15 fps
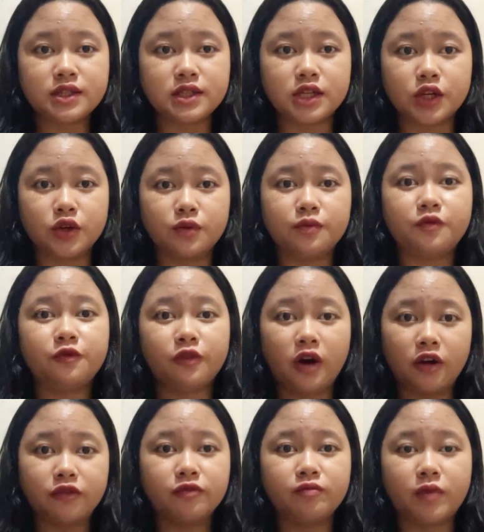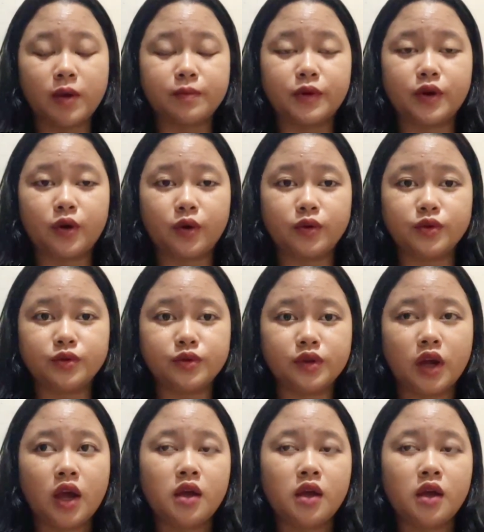the Group 5 paper on